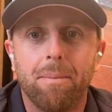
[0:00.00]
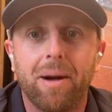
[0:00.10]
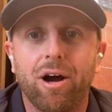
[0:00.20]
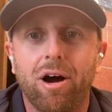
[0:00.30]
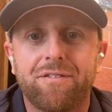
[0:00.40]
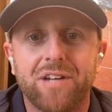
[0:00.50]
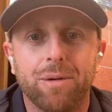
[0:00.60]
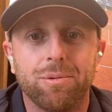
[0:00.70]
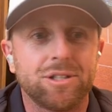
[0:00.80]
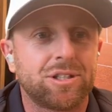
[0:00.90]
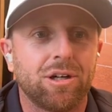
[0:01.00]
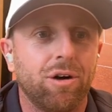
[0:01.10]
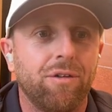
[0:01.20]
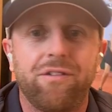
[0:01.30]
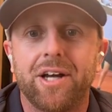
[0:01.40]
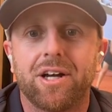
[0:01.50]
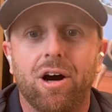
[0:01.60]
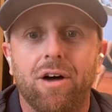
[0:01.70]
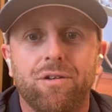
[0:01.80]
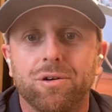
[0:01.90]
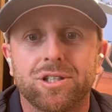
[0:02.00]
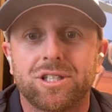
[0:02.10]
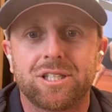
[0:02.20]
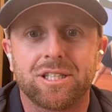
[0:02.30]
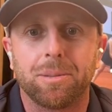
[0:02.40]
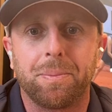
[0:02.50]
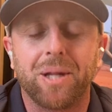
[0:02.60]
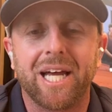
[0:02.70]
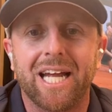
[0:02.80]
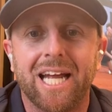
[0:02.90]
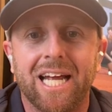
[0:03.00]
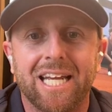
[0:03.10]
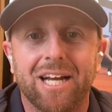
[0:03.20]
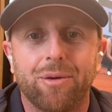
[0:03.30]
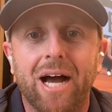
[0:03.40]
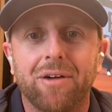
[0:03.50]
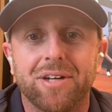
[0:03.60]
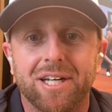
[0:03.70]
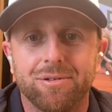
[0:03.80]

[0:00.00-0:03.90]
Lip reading: my off day was to go find a golf course to play and get around it.